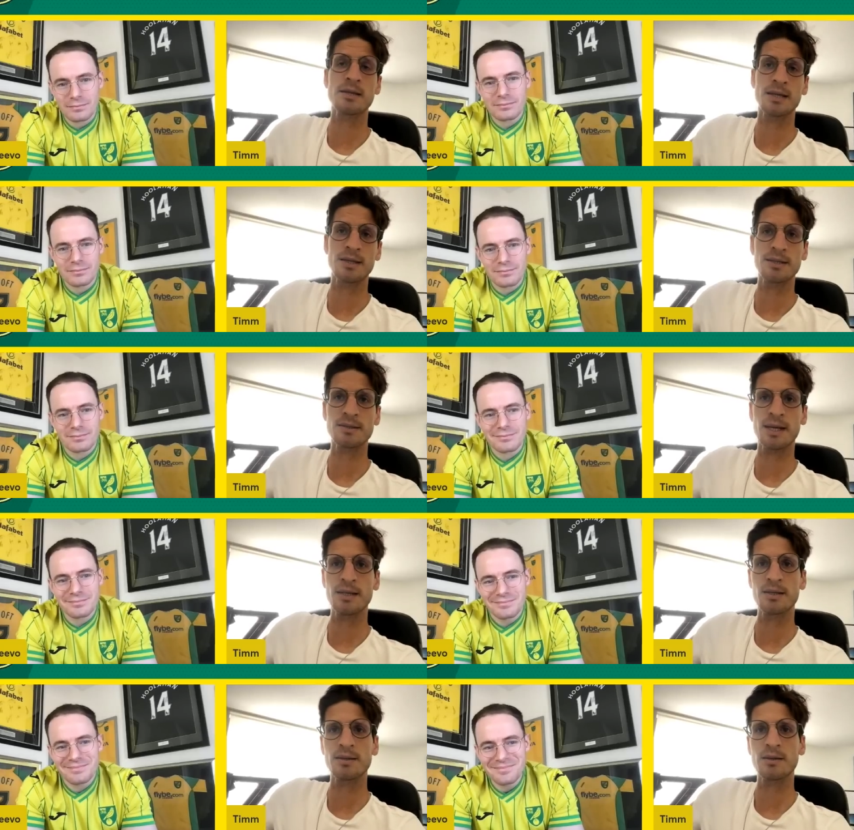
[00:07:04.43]
Speaker 1: that they
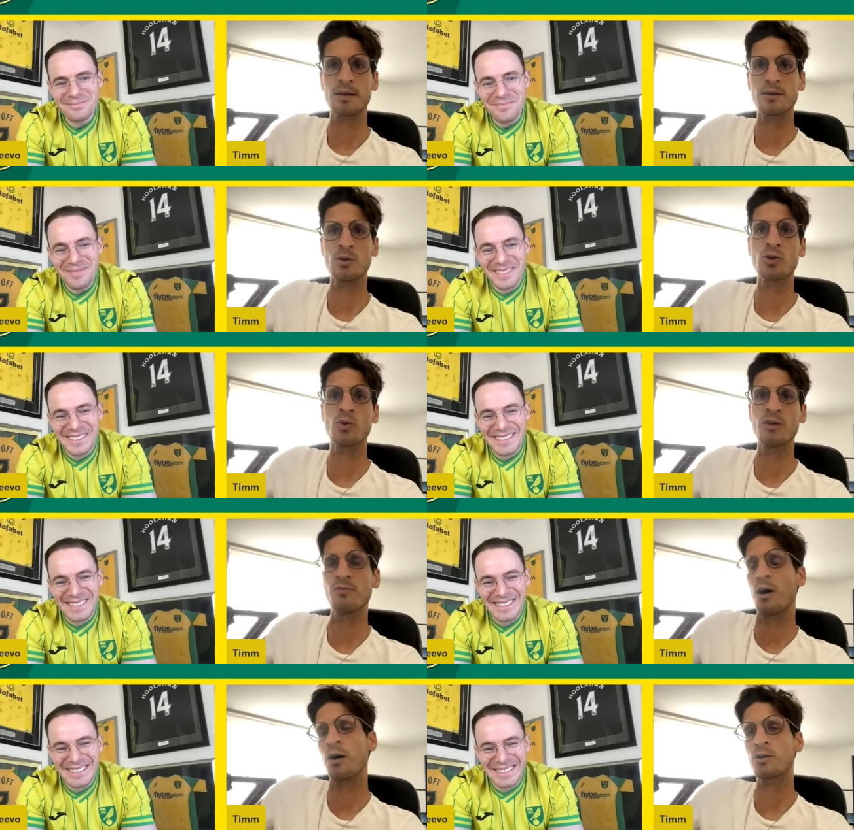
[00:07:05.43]
signed not only
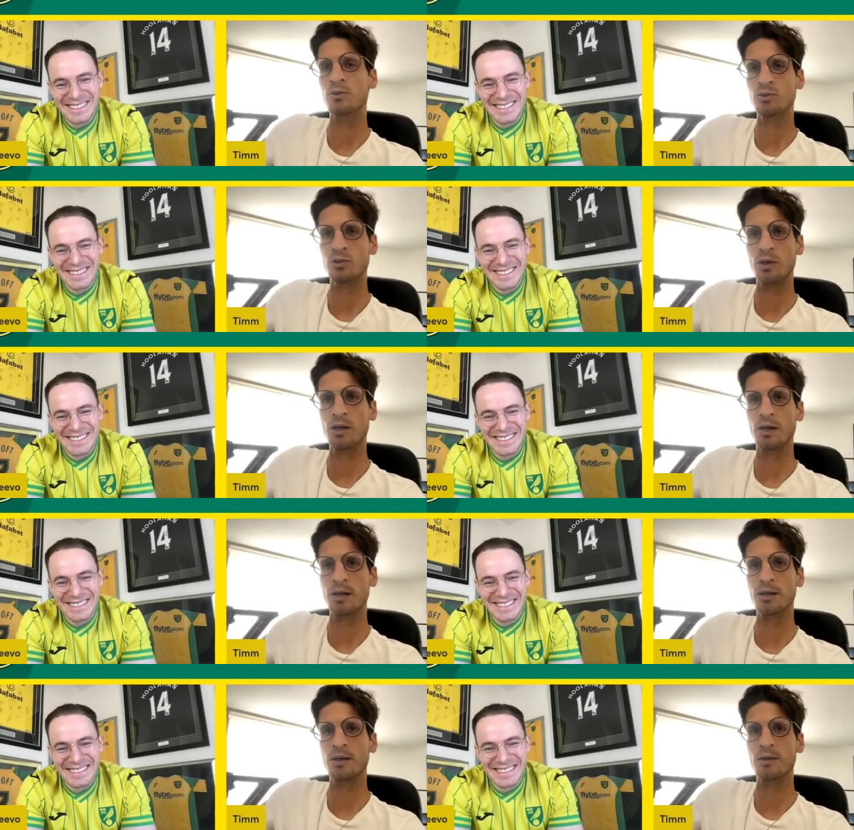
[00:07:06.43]
Wagner,
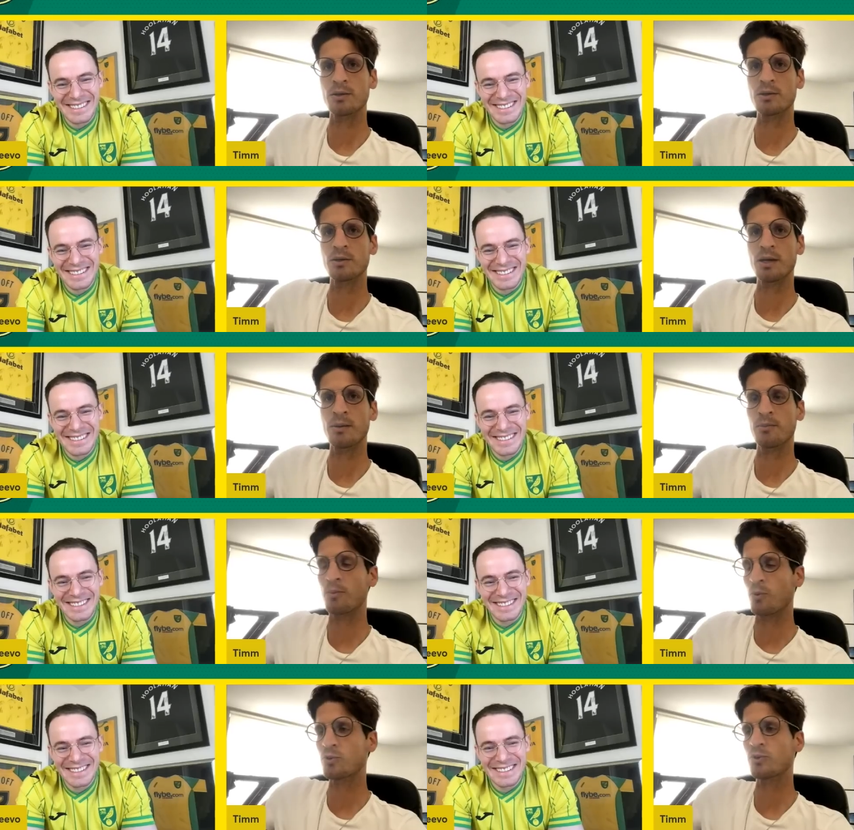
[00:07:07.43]
uh,
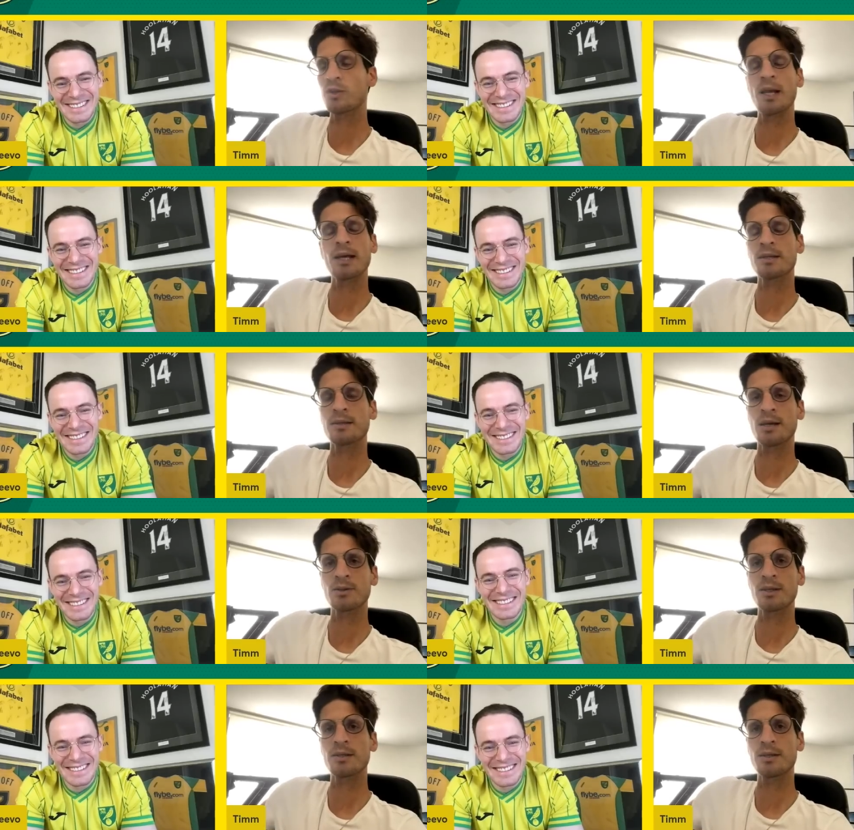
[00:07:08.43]
I'm also delighted now
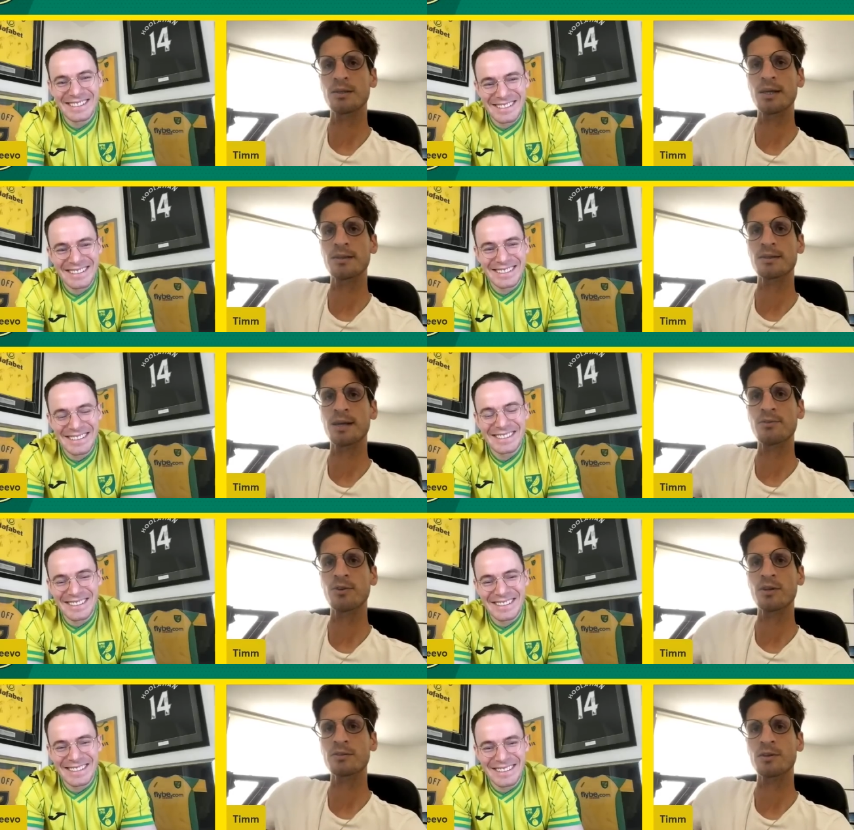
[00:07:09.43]
that he, they signed
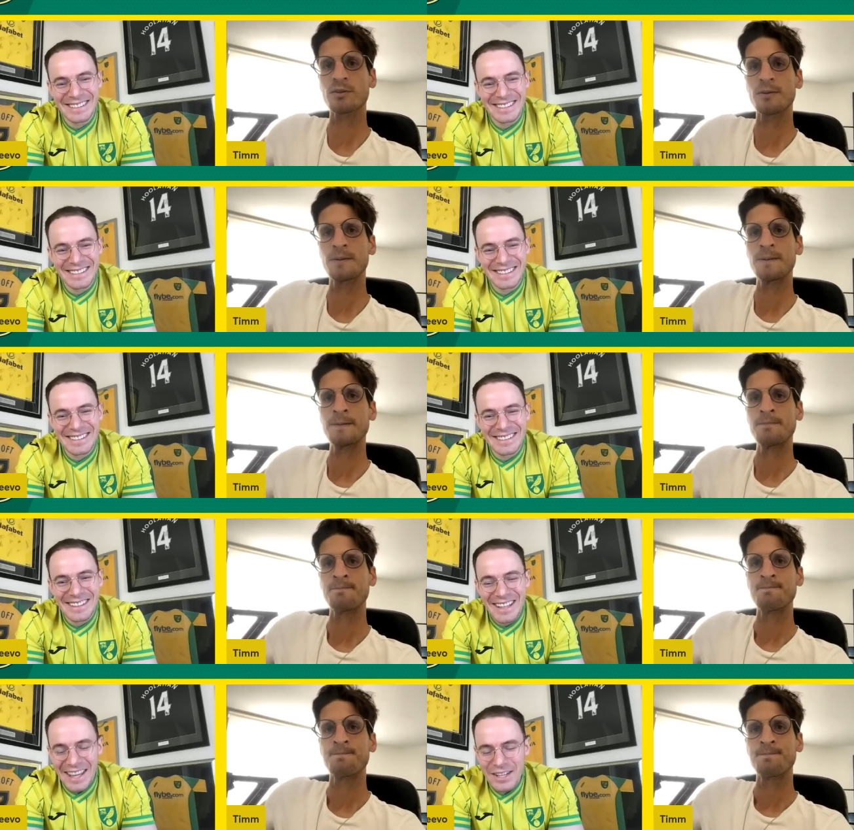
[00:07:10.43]
Speaker 2: Fosner.
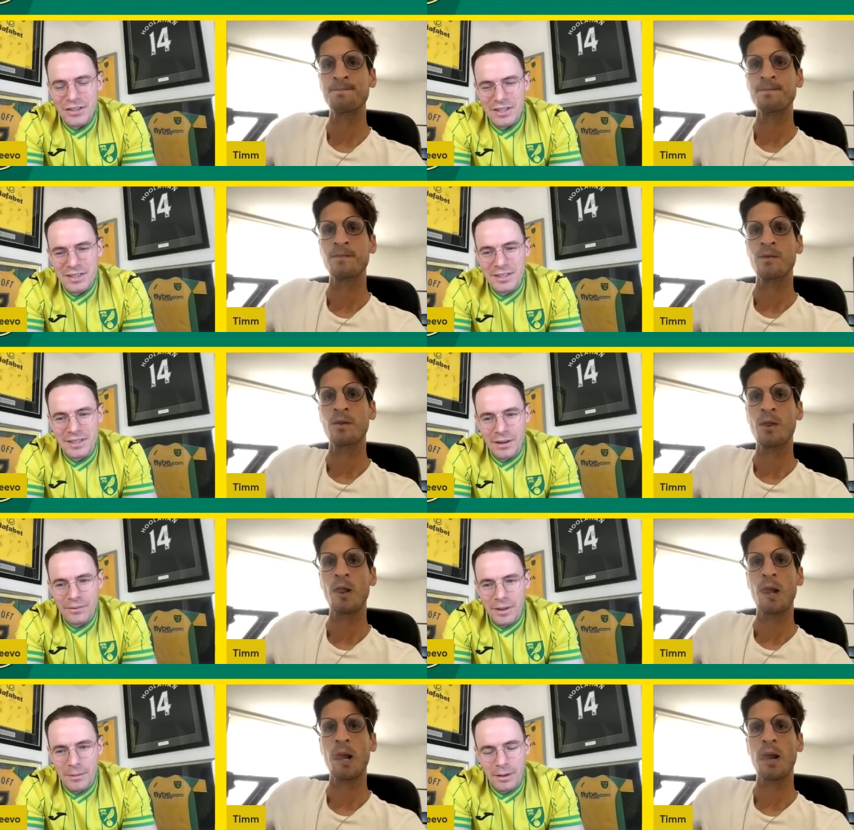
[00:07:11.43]
Interesting
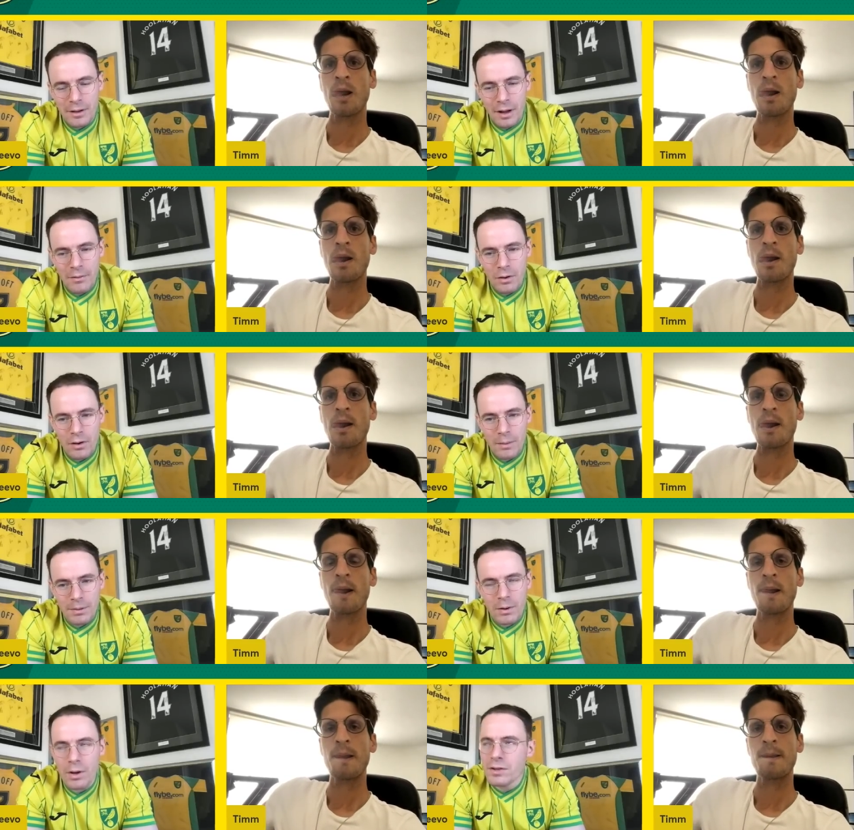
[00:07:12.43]
stuff, Tim. I've got a
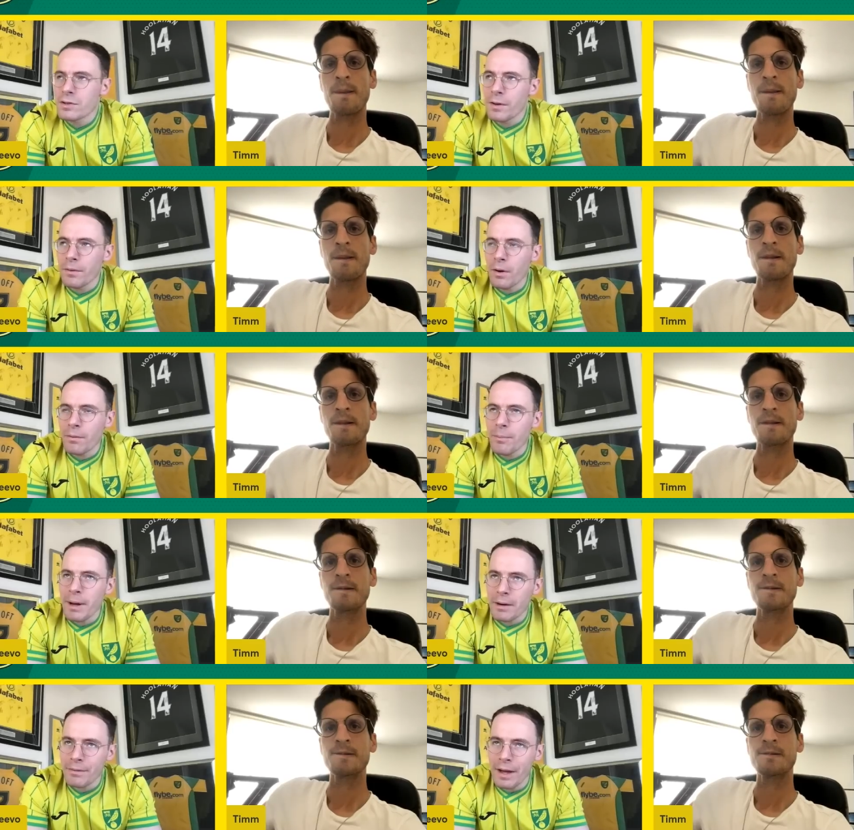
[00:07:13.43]
couple of questions off, off the
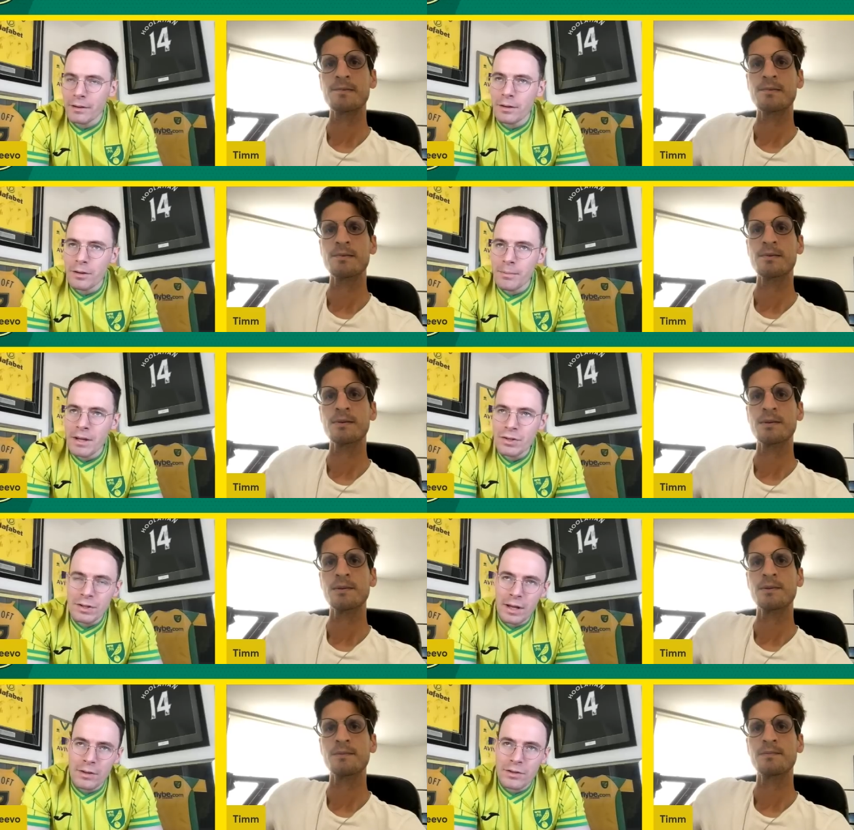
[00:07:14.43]
back of that. You, you
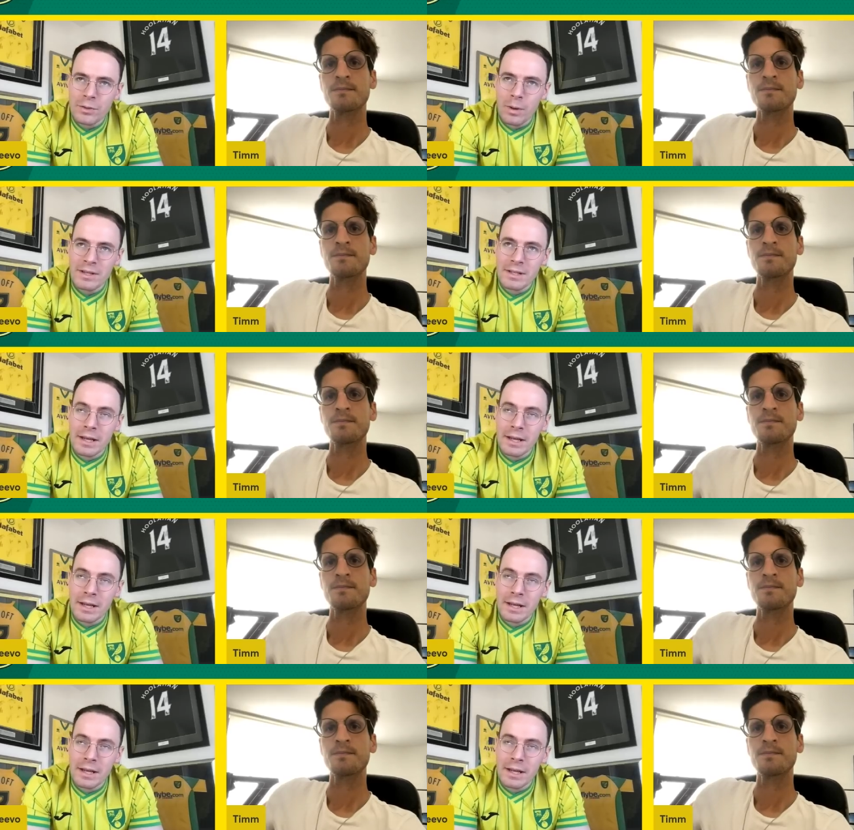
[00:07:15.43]
mentioned there the Swiss